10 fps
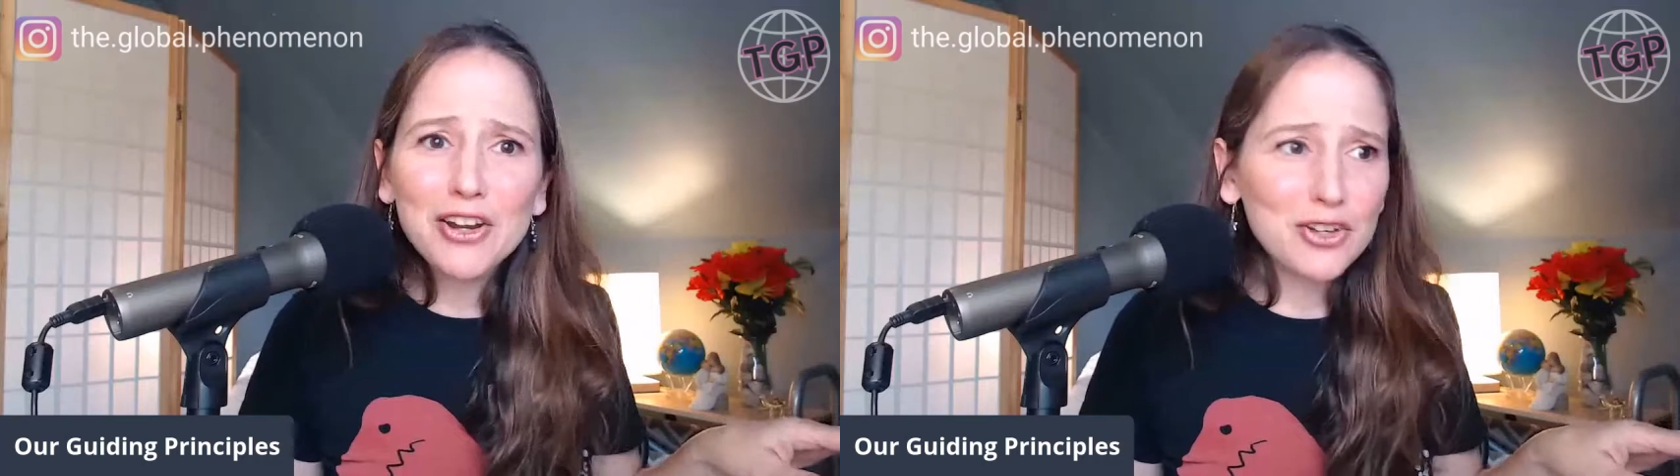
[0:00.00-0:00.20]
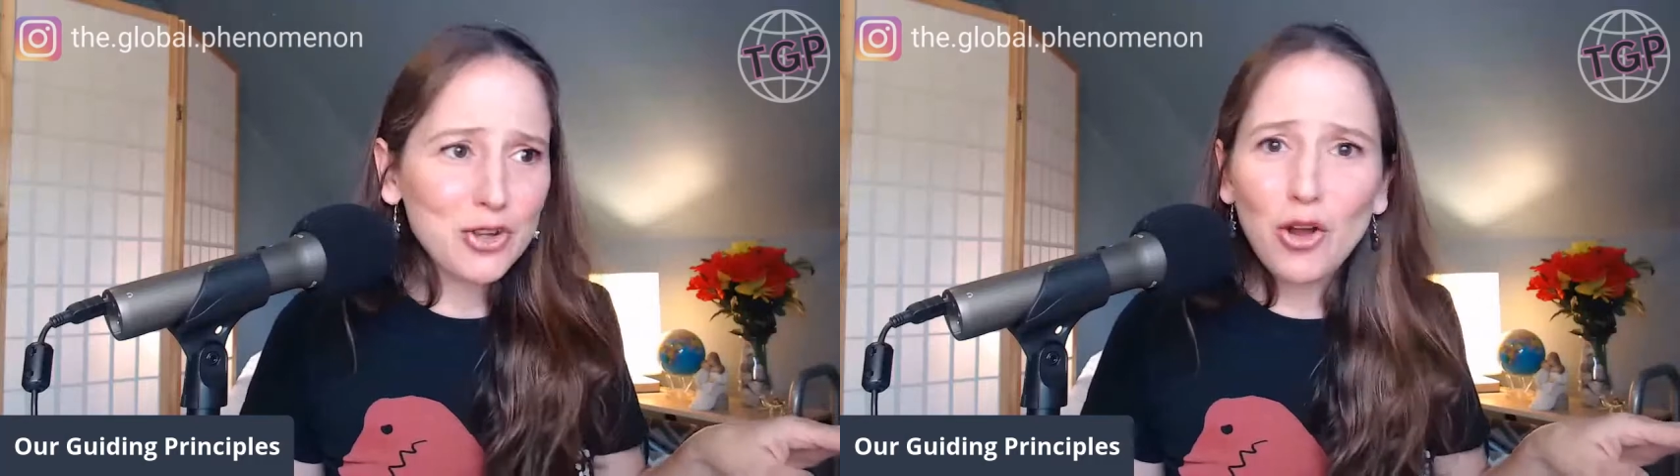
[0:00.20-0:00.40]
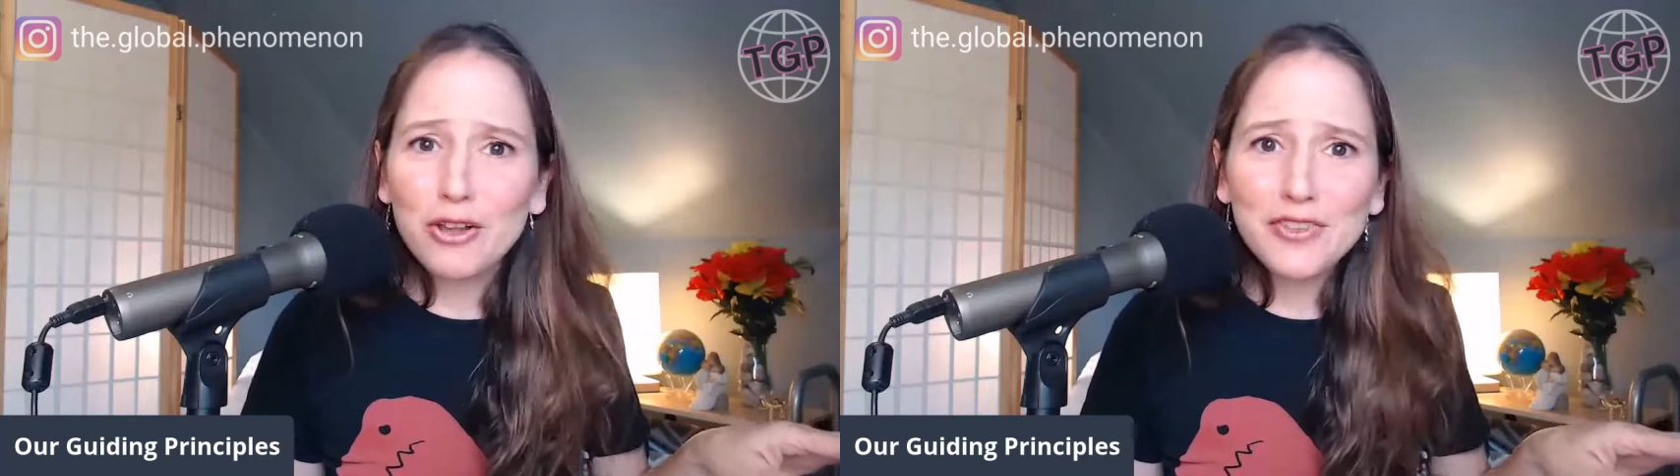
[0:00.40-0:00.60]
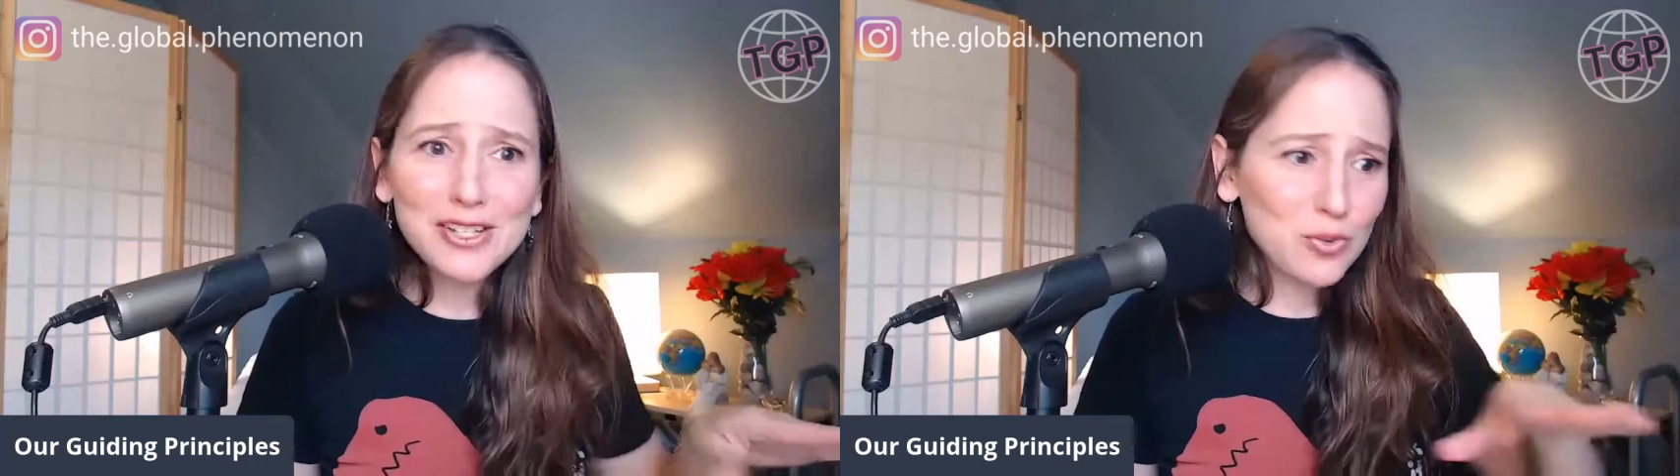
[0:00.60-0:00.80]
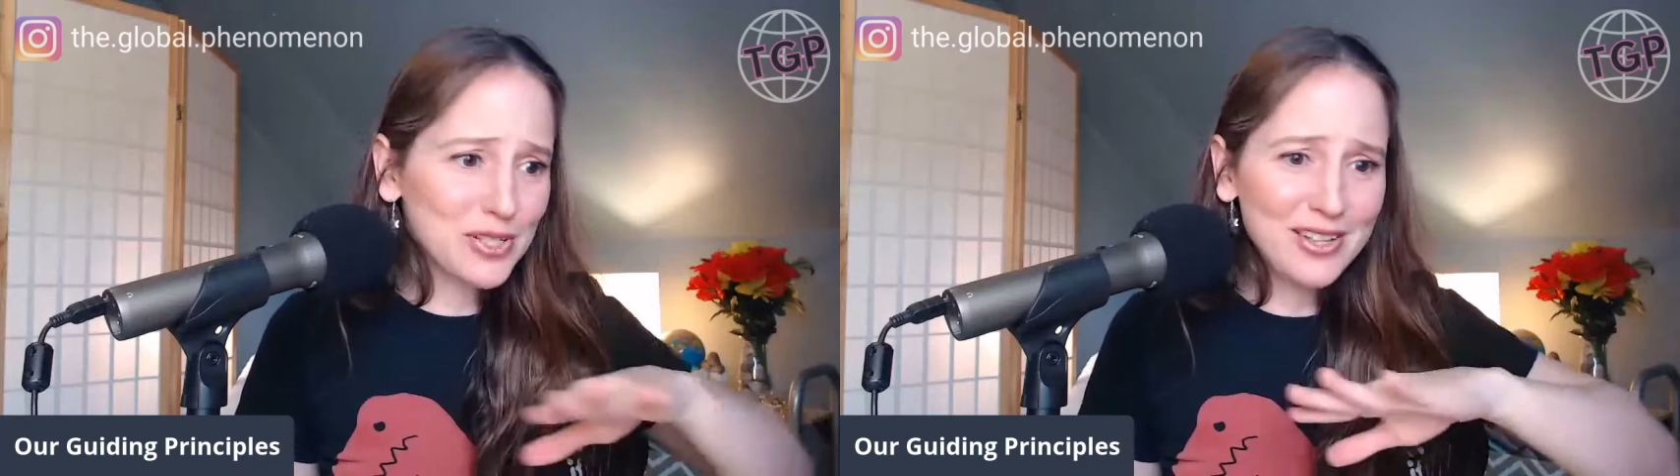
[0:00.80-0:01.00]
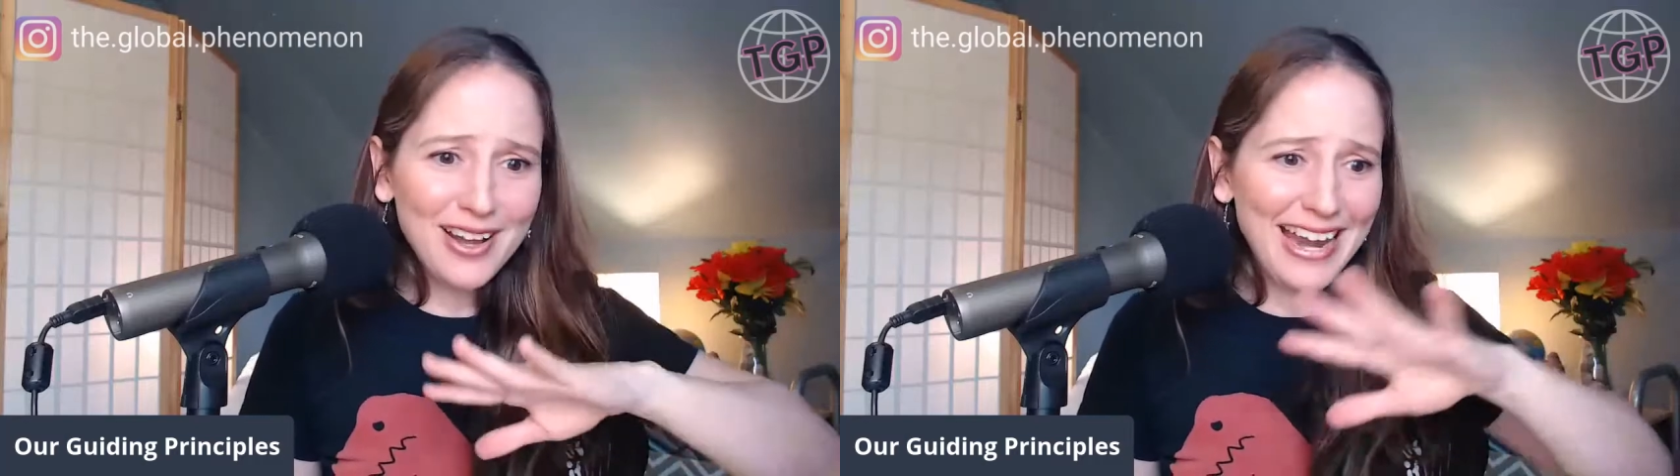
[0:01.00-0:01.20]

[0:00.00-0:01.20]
because all of this was done